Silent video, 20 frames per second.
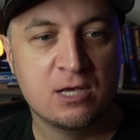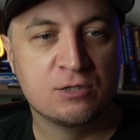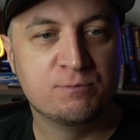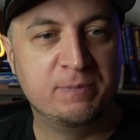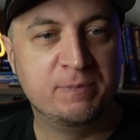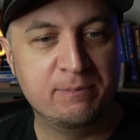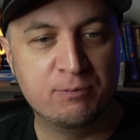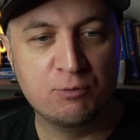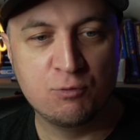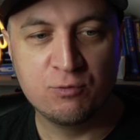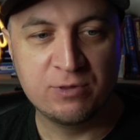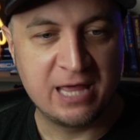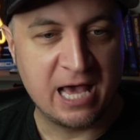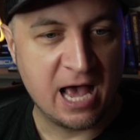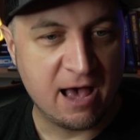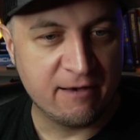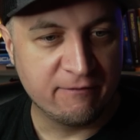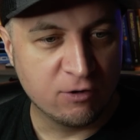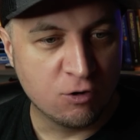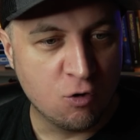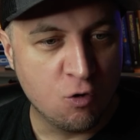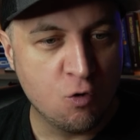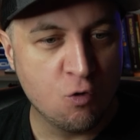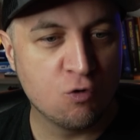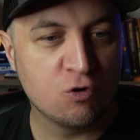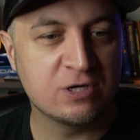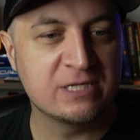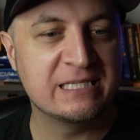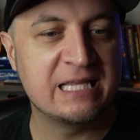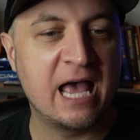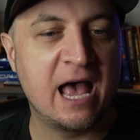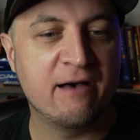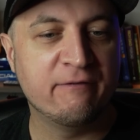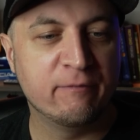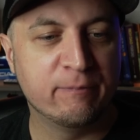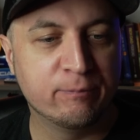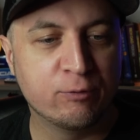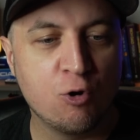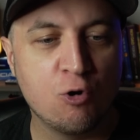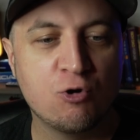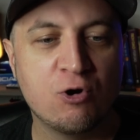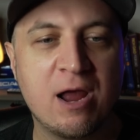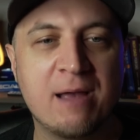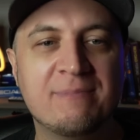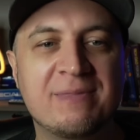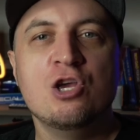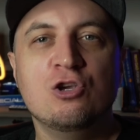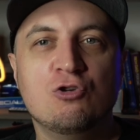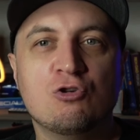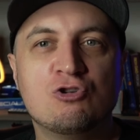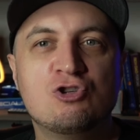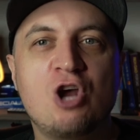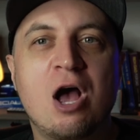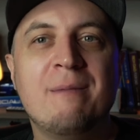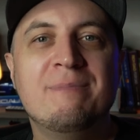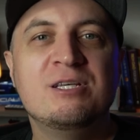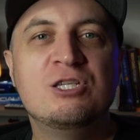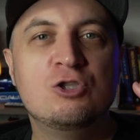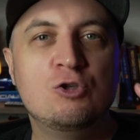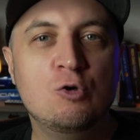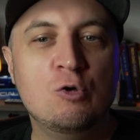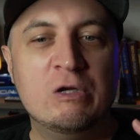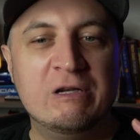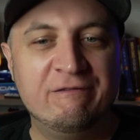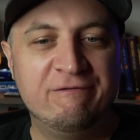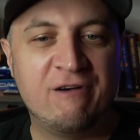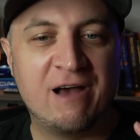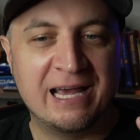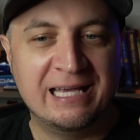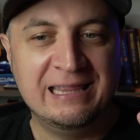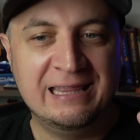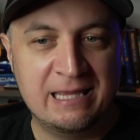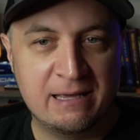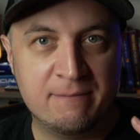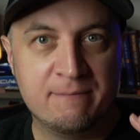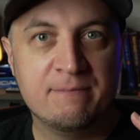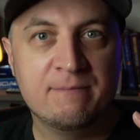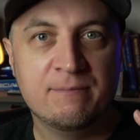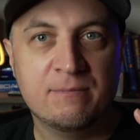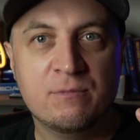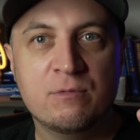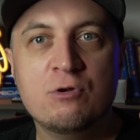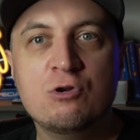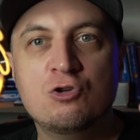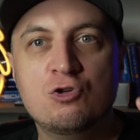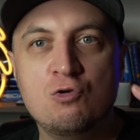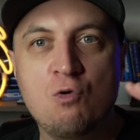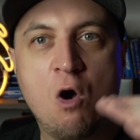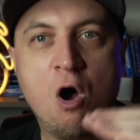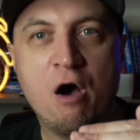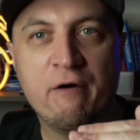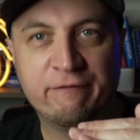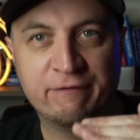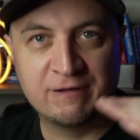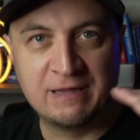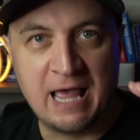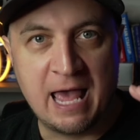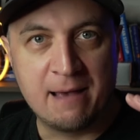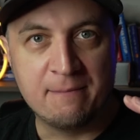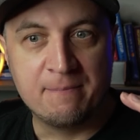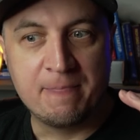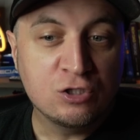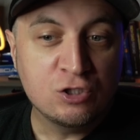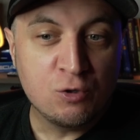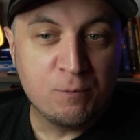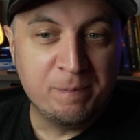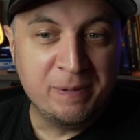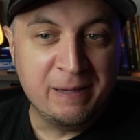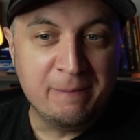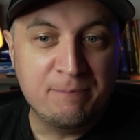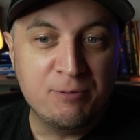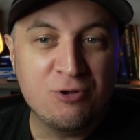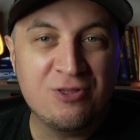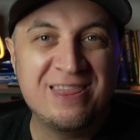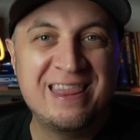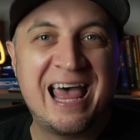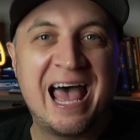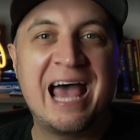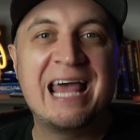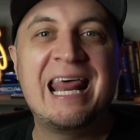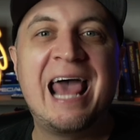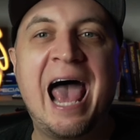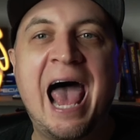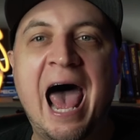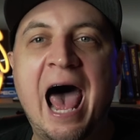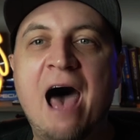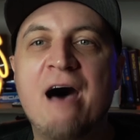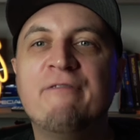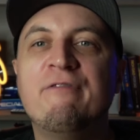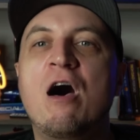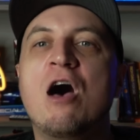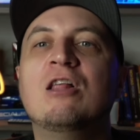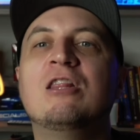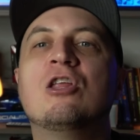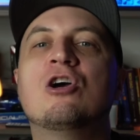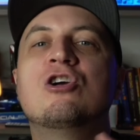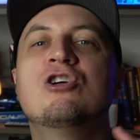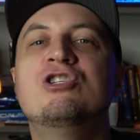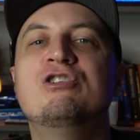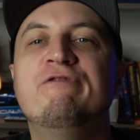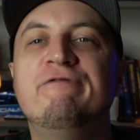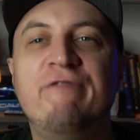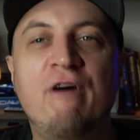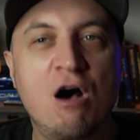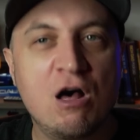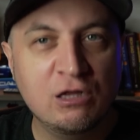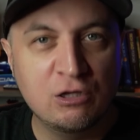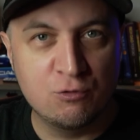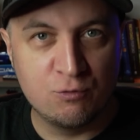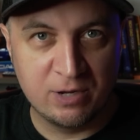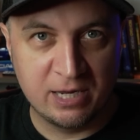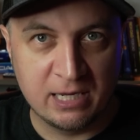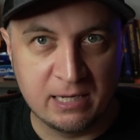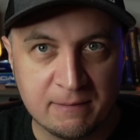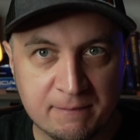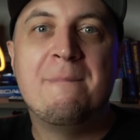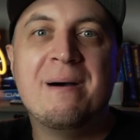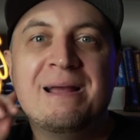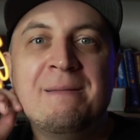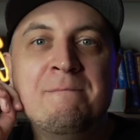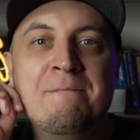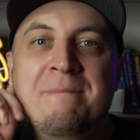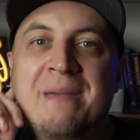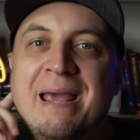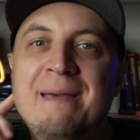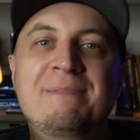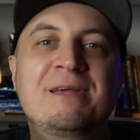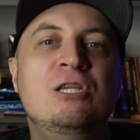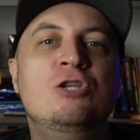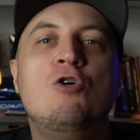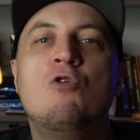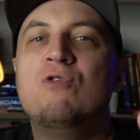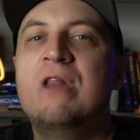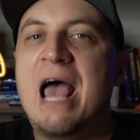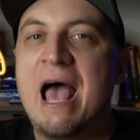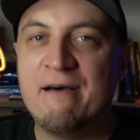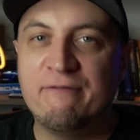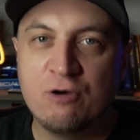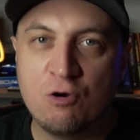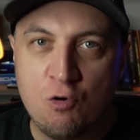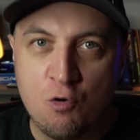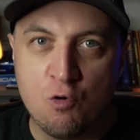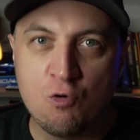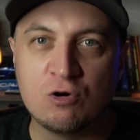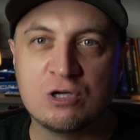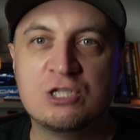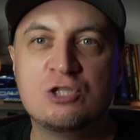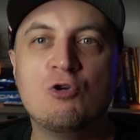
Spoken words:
People that have a course, that have a program, your job is to invite them to OfferLab. Also, people that have a large following, but maybe don't have a course,